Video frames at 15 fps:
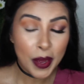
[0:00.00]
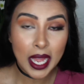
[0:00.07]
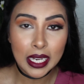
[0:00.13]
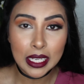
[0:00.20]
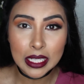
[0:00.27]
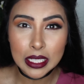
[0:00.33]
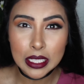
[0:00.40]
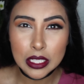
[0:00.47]

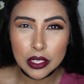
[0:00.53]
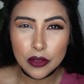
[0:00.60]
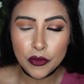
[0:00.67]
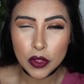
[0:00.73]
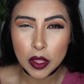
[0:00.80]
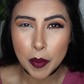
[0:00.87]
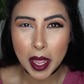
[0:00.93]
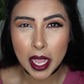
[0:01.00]
palette
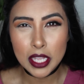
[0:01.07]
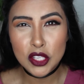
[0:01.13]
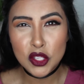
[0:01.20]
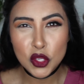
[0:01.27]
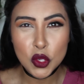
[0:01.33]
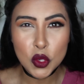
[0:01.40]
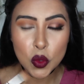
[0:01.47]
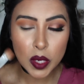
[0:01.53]
for the past
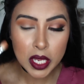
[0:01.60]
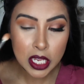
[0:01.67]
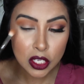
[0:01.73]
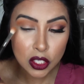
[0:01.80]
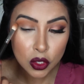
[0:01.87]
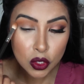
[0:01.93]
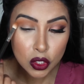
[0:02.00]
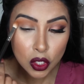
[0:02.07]
2
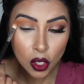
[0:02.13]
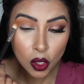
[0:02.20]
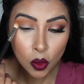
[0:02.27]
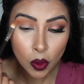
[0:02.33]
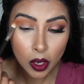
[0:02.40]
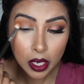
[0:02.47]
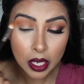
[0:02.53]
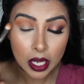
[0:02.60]
weeks or
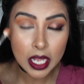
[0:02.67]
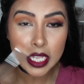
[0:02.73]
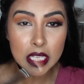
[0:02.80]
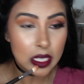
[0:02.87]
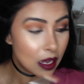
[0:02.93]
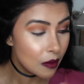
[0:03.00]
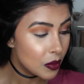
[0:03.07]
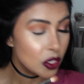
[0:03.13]
so, and
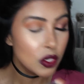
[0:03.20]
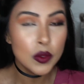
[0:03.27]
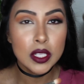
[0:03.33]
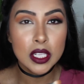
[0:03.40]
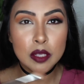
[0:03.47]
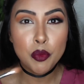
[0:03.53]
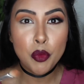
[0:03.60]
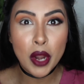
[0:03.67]
I've been using
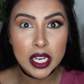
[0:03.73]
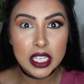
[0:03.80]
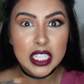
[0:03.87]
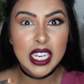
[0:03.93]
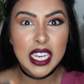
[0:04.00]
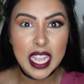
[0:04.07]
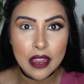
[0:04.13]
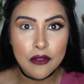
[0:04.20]
this
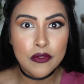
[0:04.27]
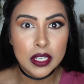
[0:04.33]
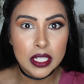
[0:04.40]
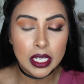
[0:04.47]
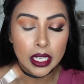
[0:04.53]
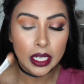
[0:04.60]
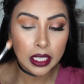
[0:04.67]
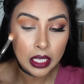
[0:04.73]
practically every
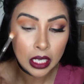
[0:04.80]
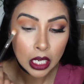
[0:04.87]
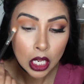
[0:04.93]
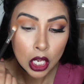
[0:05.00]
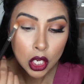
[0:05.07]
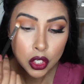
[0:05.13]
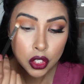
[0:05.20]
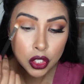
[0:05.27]
day
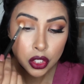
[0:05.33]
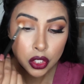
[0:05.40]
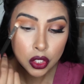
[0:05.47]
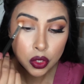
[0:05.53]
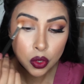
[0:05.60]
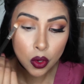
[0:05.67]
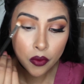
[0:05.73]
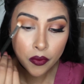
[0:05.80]
just to
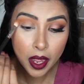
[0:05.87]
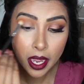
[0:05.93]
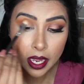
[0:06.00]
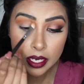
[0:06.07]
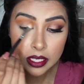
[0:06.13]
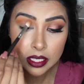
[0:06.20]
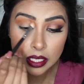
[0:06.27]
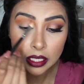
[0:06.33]
sort of
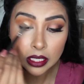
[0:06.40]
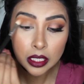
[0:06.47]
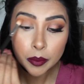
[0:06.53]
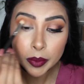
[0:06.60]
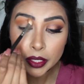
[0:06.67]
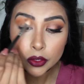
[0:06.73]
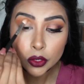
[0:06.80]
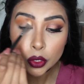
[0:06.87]
add a little
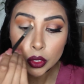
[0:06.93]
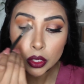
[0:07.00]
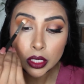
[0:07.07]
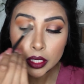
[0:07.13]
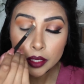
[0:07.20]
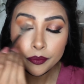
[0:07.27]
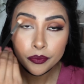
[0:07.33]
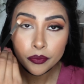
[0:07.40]
bit of
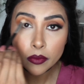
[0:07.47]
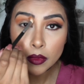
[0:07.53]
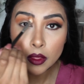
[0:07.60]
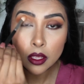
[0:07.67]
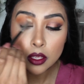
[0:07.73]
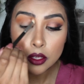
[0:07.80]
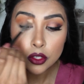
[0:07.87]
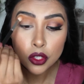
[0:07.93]
colour
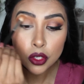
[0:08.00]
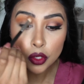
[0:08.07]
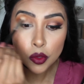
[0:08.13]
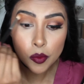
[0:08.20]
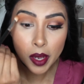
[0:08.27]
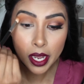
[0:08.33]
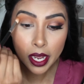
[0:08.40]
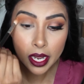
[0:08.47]
to
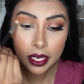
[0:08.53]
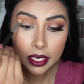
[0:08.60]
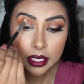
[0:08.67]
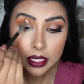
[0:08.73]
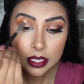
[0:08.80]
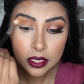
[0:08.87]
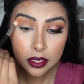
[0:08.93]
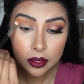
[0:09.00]
my
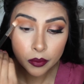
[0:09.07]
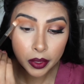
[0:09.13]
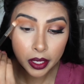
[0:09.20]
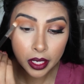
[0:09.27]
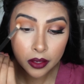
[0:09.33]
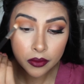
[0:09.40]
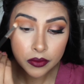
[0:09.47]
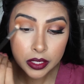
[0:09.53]
eyes when I
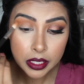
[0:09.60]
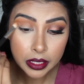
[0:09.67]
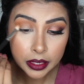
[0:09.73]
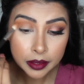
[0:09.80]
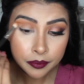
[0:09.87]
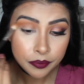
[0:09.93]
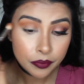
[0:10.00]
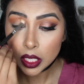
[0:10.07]
have
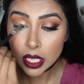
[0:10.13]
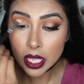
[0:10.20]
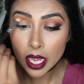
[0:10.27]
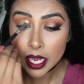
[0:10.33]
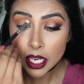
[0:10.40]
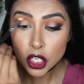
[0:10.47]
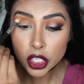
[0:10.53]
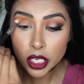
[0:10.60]
time. The
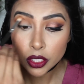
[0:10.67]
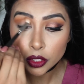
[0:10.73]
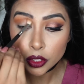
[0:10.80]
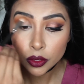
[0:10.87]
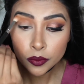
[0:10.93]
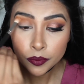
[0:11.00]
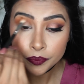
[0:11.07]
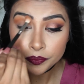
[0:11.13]

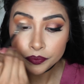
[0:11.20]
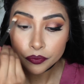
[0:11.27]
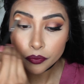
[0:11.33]
eyeshadow